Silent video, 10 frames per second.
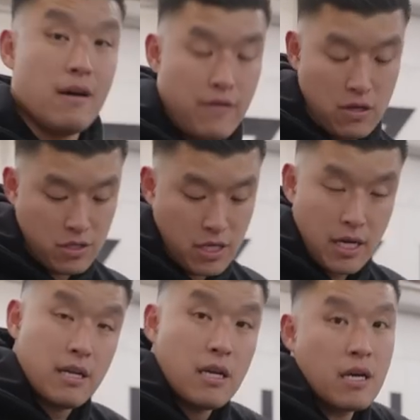Feels
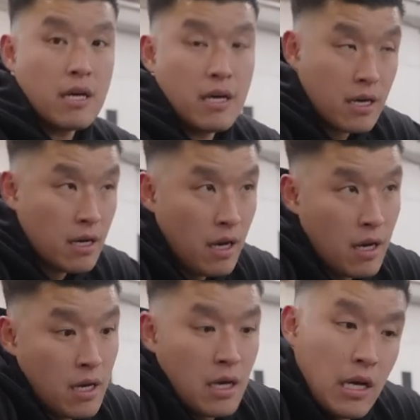good.
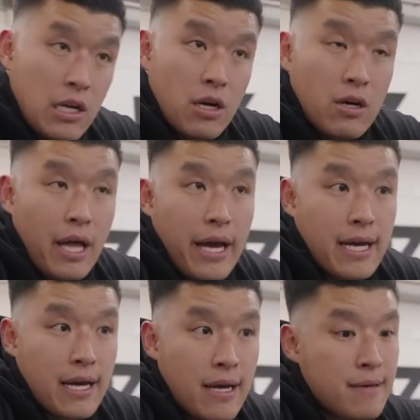You know, like,
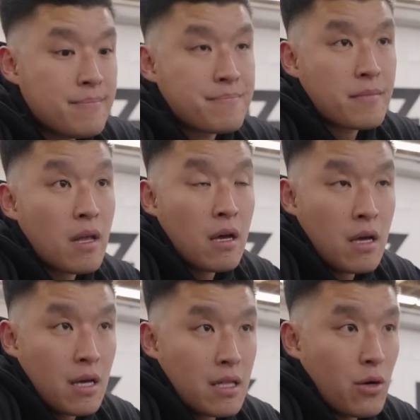
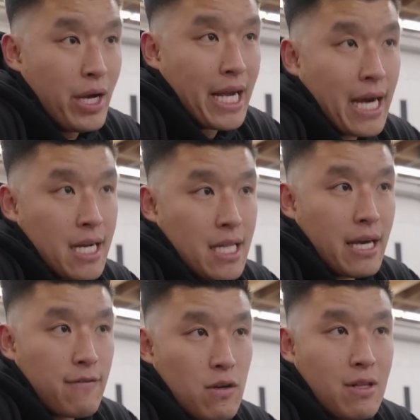the way I kind of
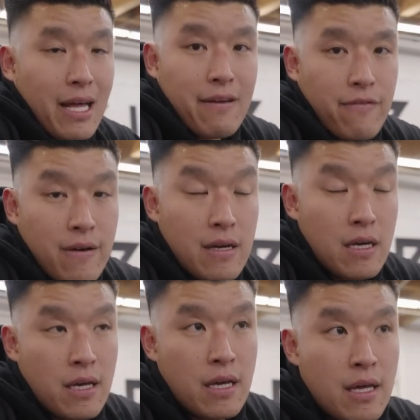like view life
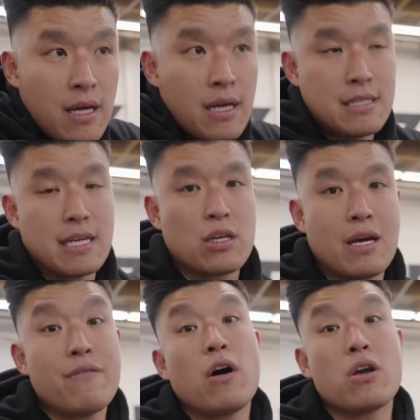is like you
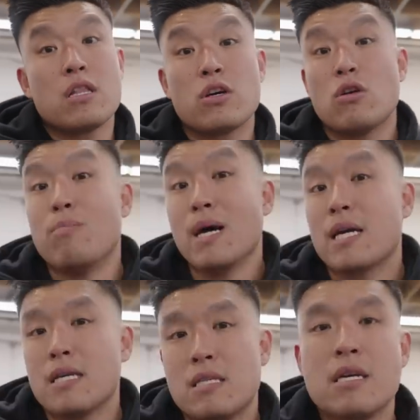have all your little
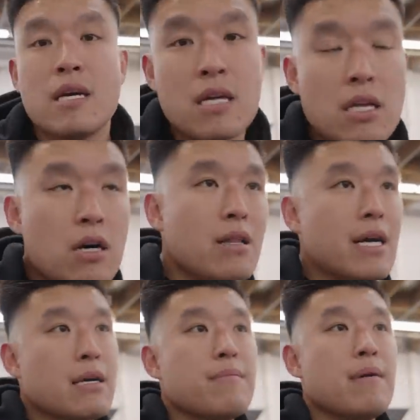buckets. You know,
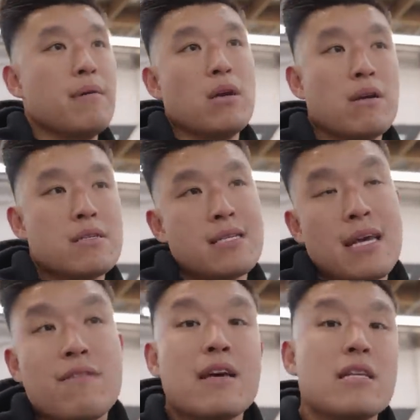like maybe your
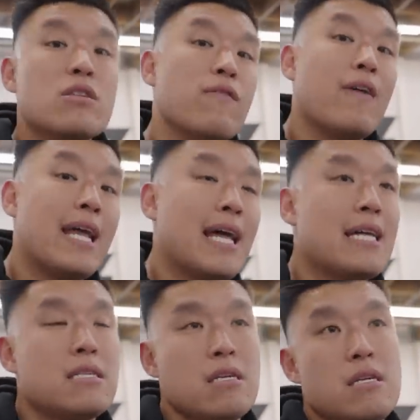savings, your
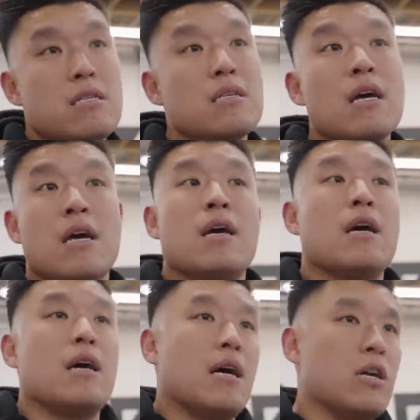finances.
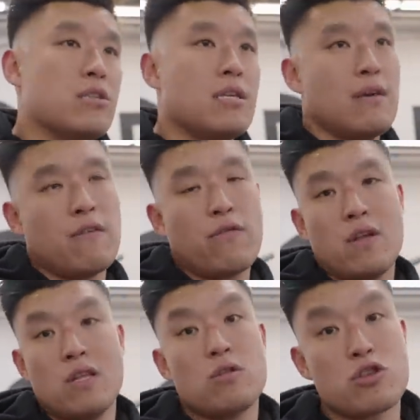You're saving for
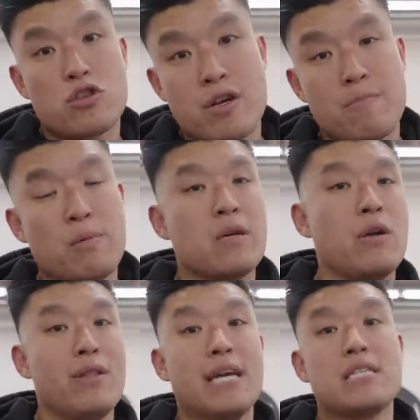a little trip,
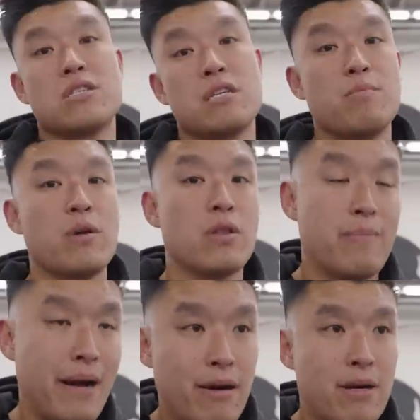your relationship with your
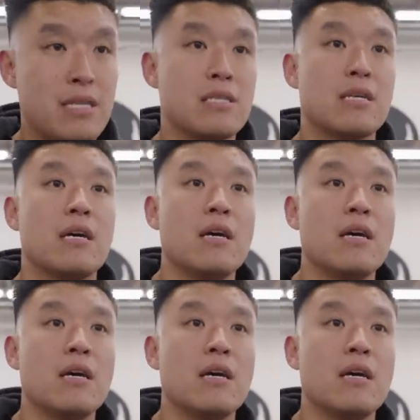parents,